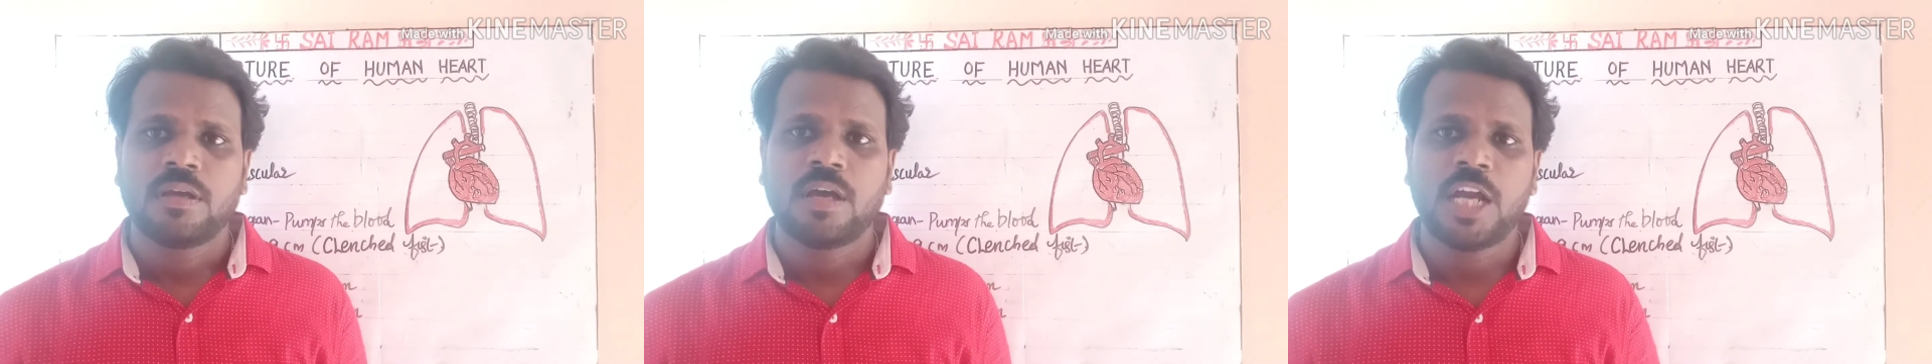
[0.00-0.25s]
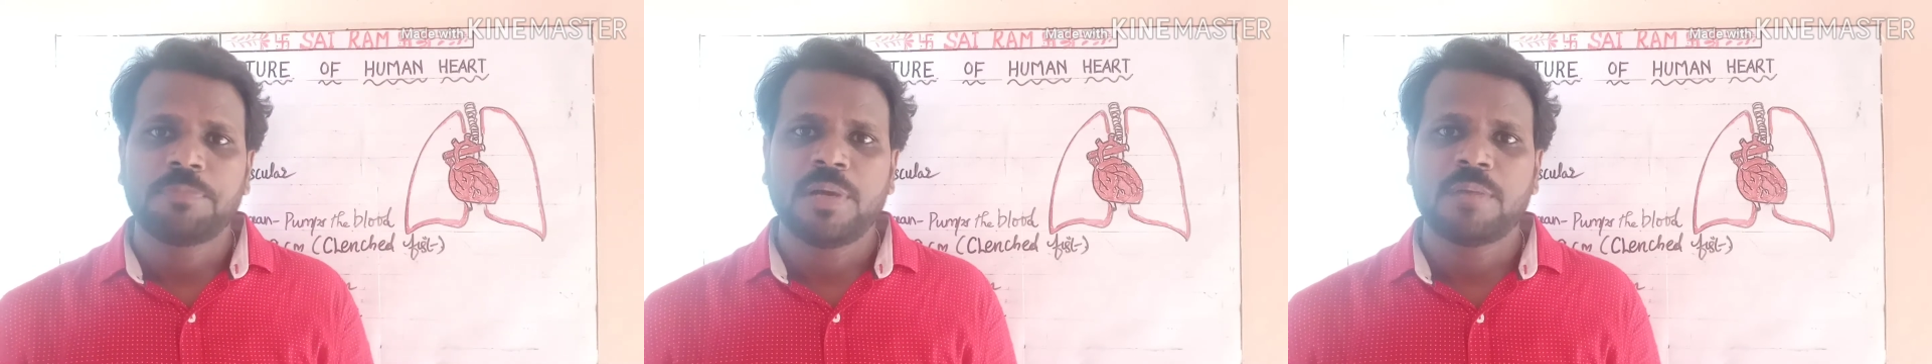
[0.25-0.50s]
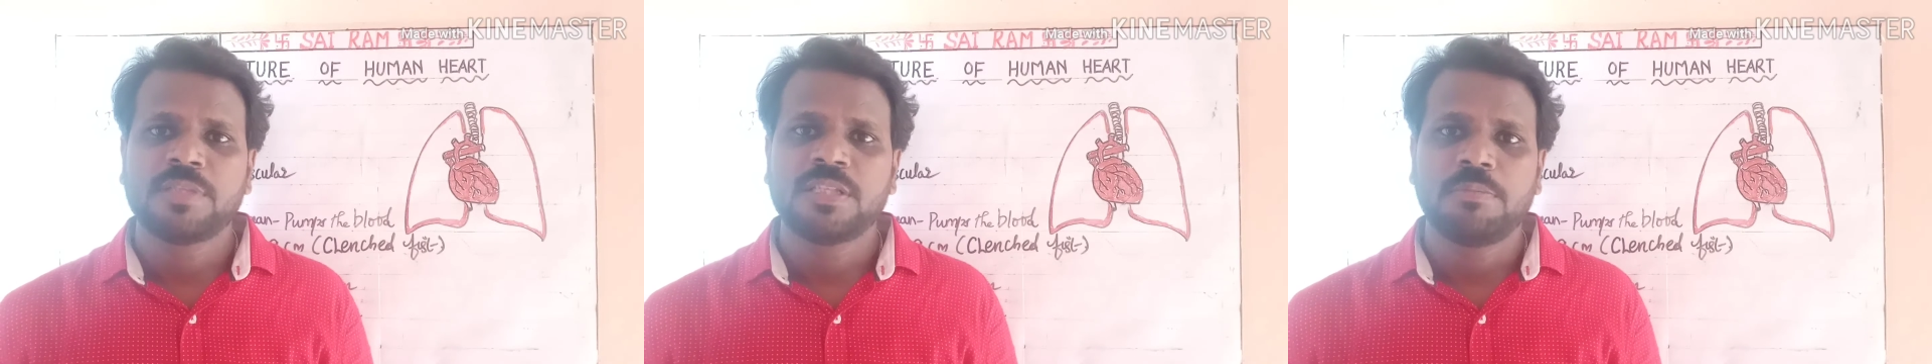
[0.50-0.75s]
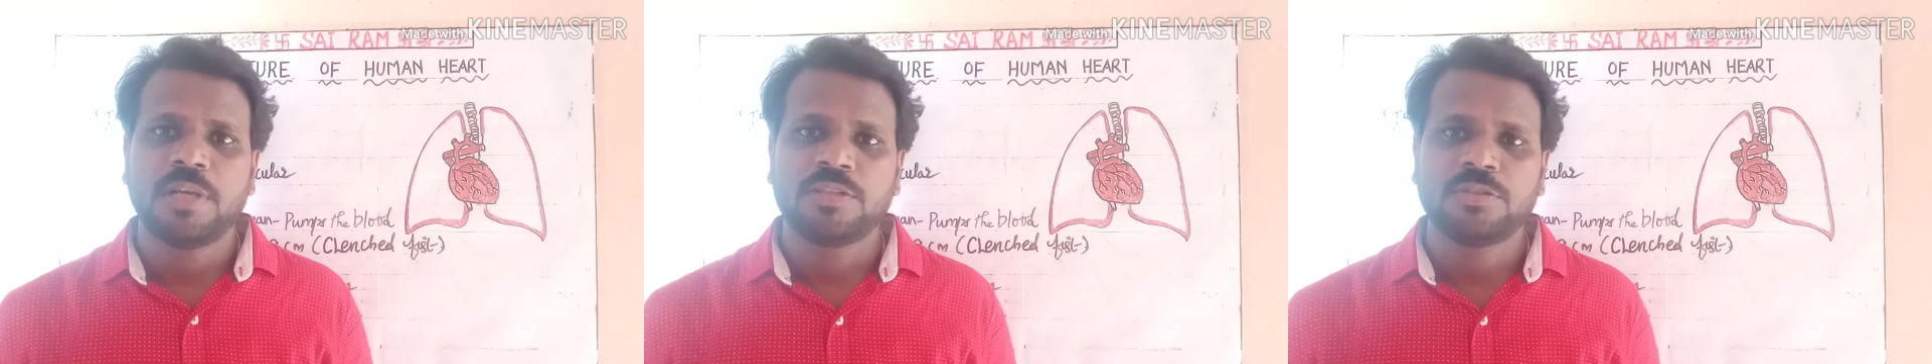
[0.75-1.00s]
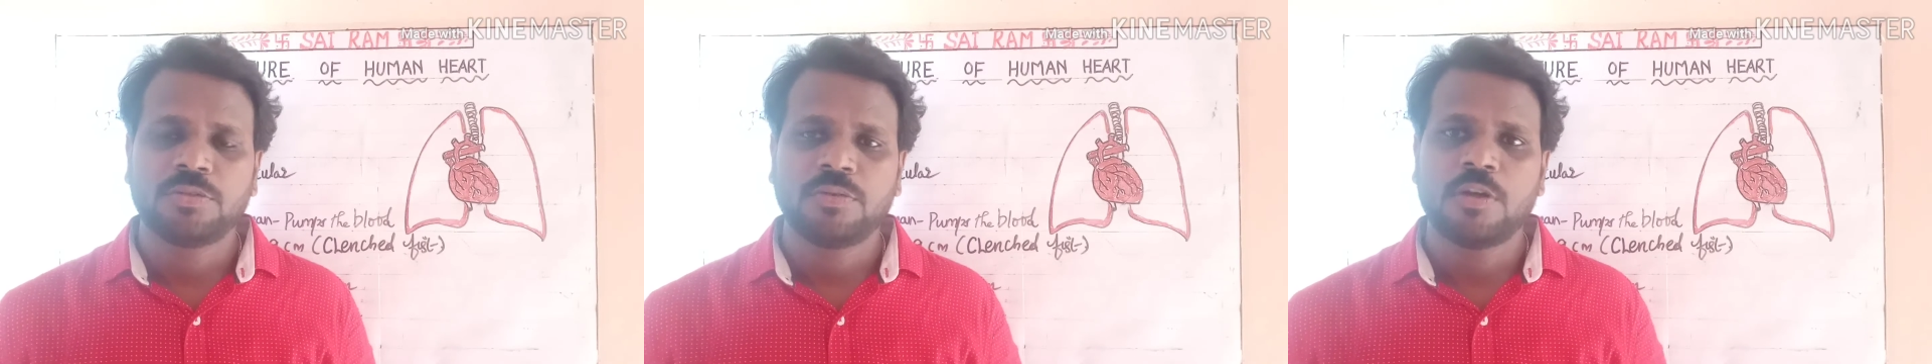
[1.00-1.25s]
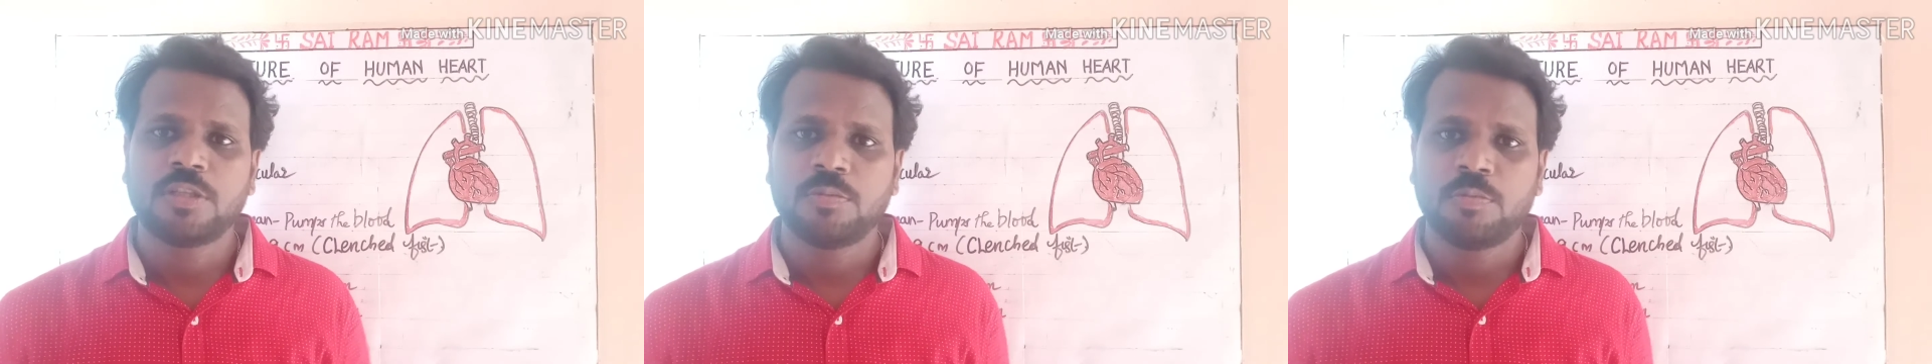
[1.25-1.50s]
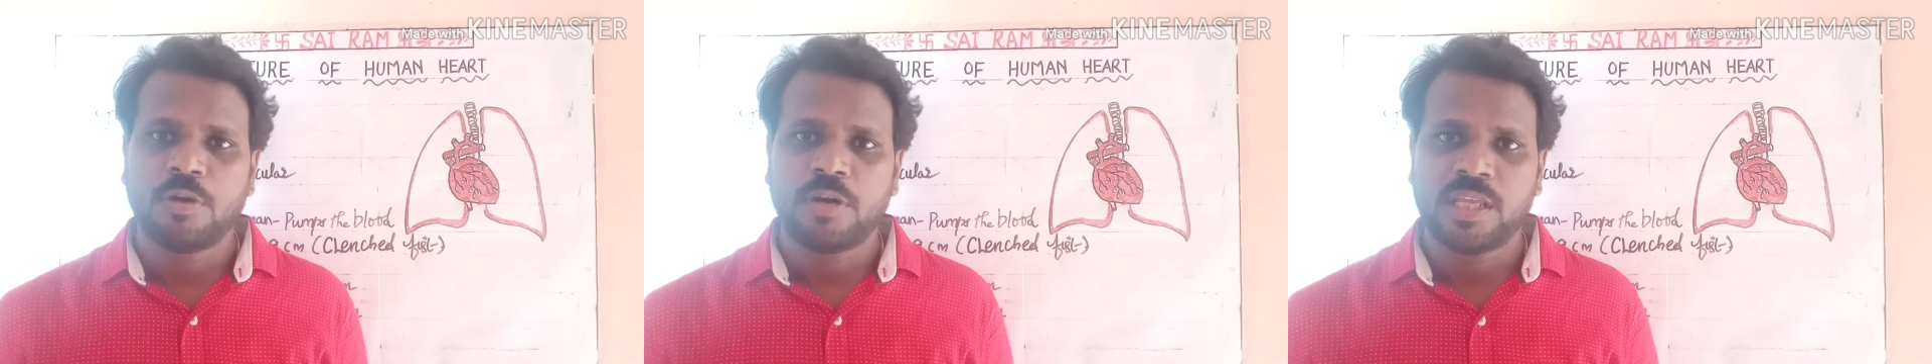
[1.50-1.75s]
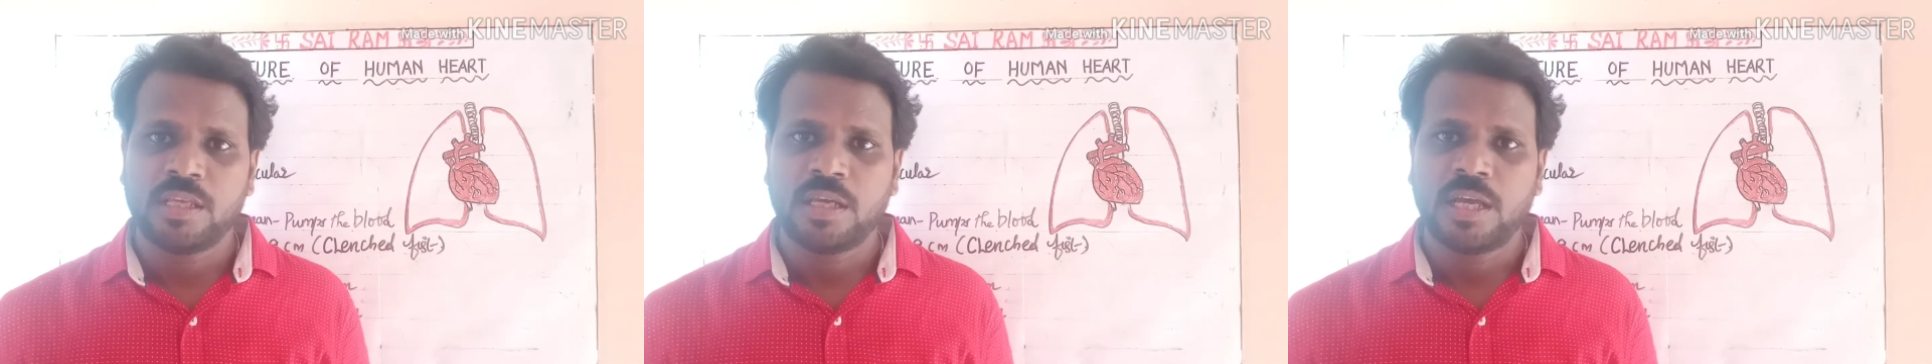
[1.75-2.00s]
Heart pumps the blood throughout the
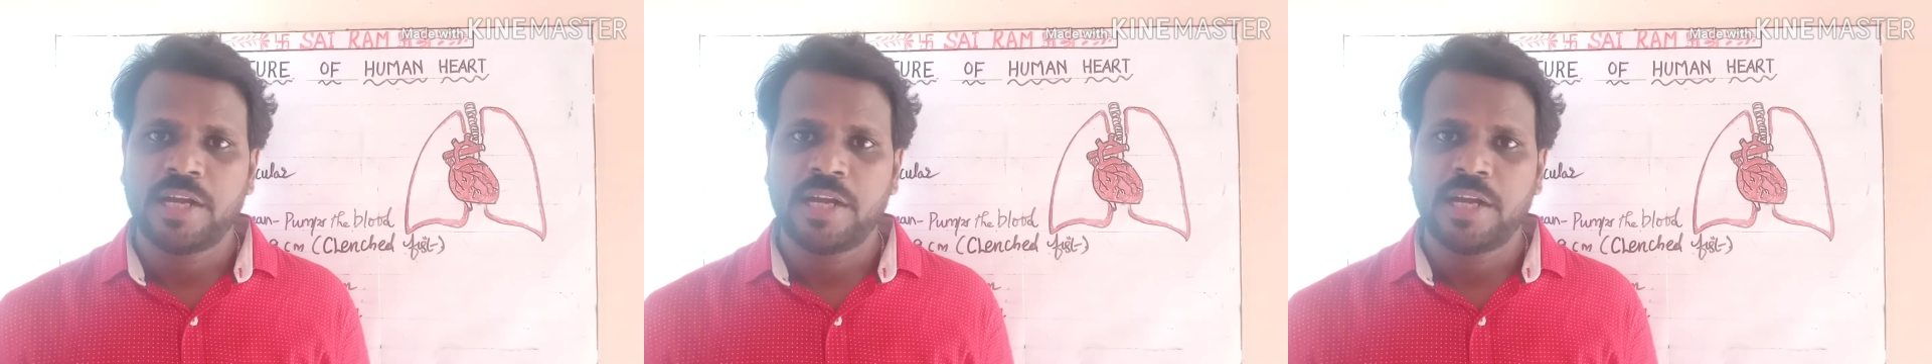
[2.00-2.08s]
body